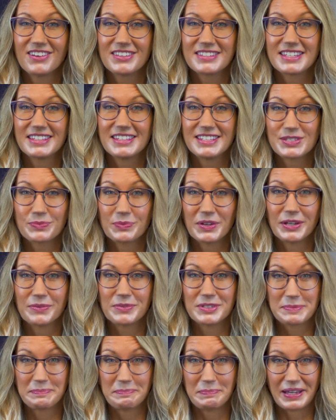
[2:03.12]
answer this
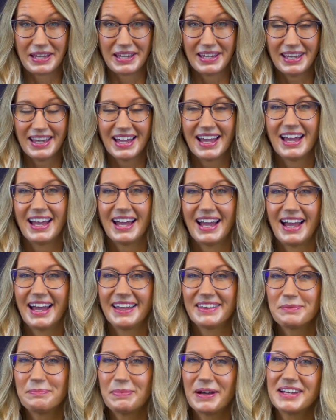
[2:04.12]
week was B,
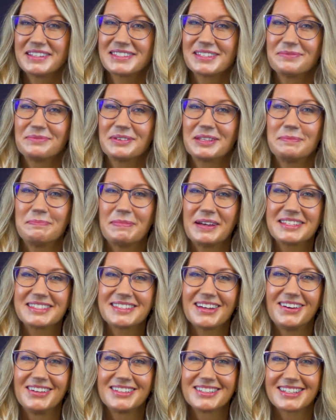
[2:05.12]
and the person with the
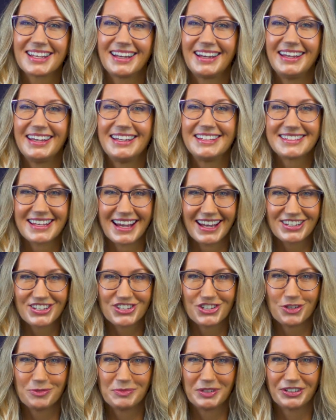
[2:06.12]
best answer is
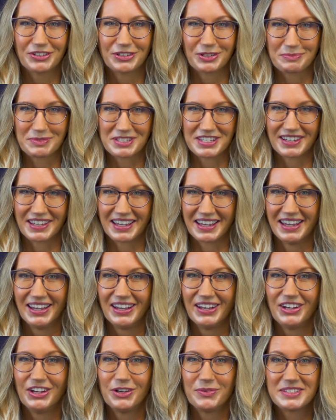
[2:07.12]
Anshuman Gupta,
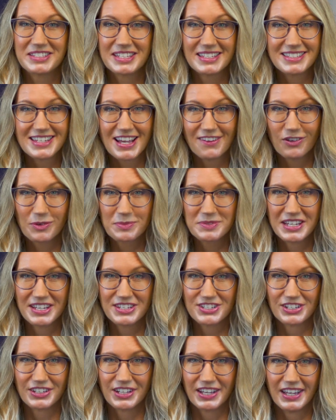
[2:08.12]
who is a DevOps
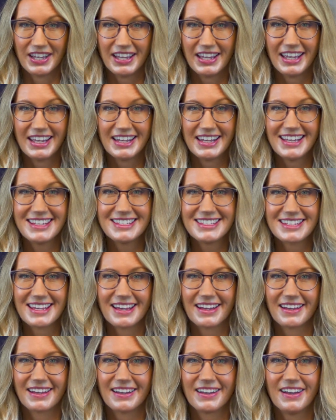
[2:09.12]
engineer in
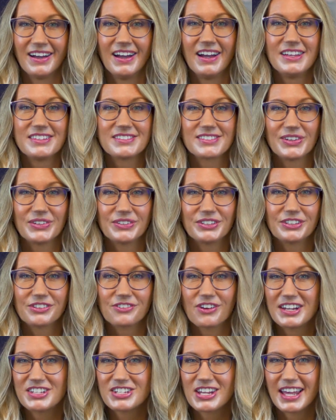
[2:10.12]
India. So
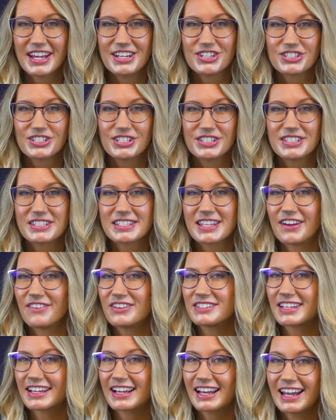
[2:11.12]
congratulations,
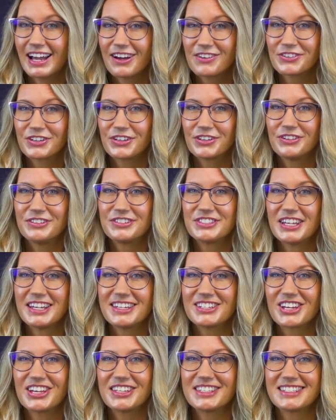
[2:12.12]
there is a Cloud Guru
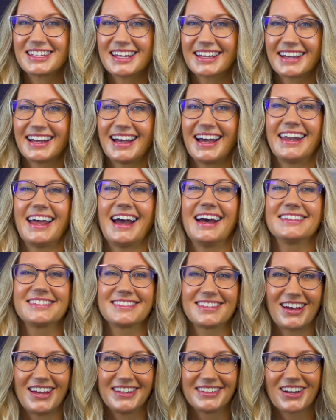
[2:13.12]
t-shirt, sticker and
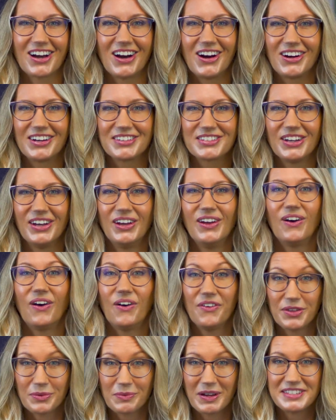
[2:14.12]
hand signed card
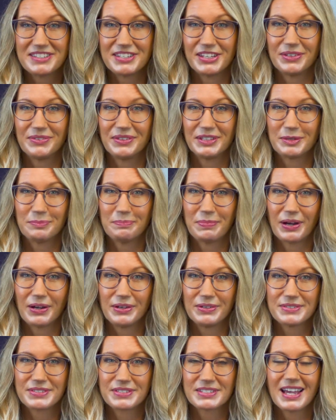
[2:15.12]
on the way to you in the
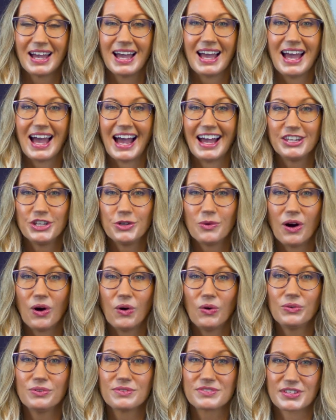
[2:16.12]
post, and you
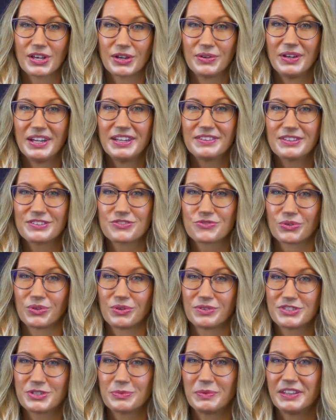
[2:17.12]
are also in the
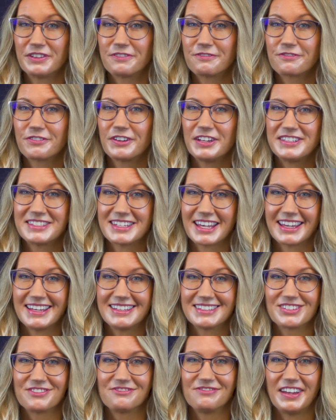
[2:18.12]
draw to win the free
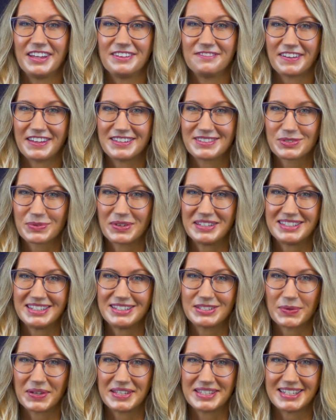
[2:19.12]
ticket to reInvent
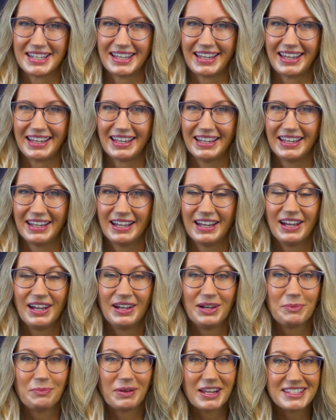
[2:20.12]
twenty twenty.
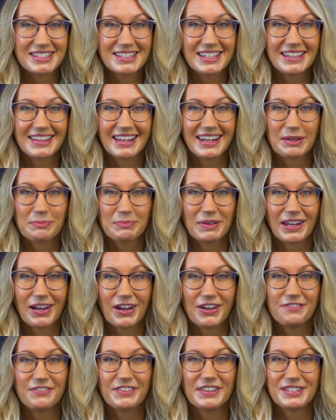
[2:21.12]
Please see the link
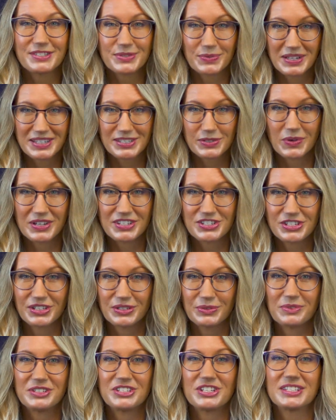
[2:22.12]
below for this week's
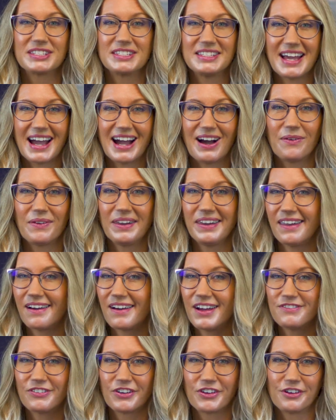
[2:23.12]
question, which is now
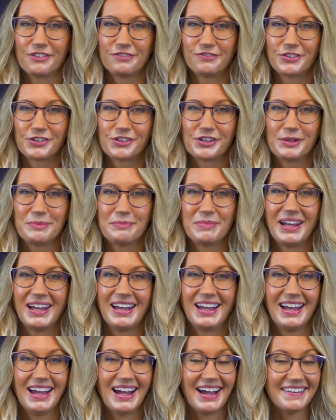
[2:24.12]
live on our forum.
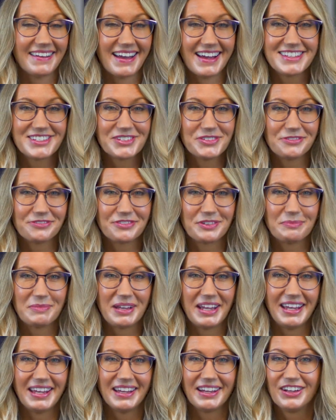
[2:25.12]
And that is all from
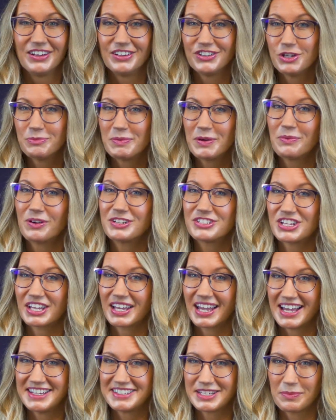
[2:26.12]
me. You've been
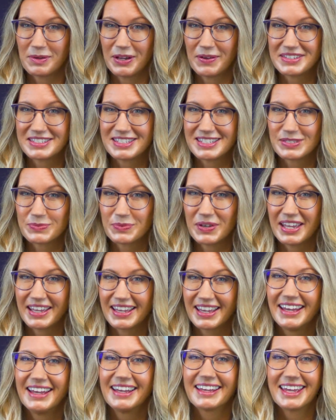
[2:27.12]
watching A W S This
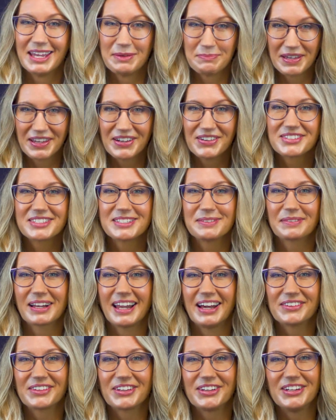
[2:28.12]
Week. Keep being awesome,
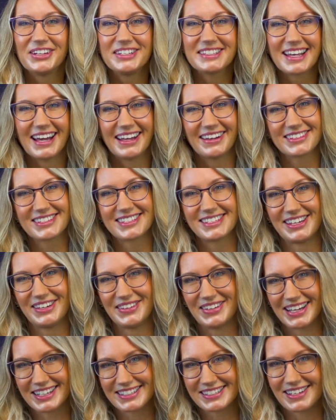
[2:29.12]
Cloud Gurus, and I'll see
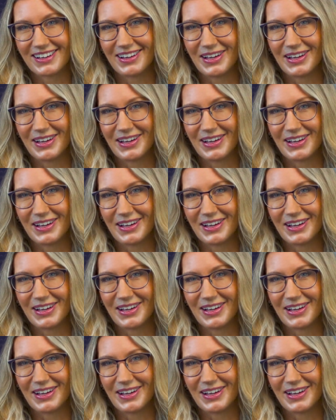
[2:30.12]
you next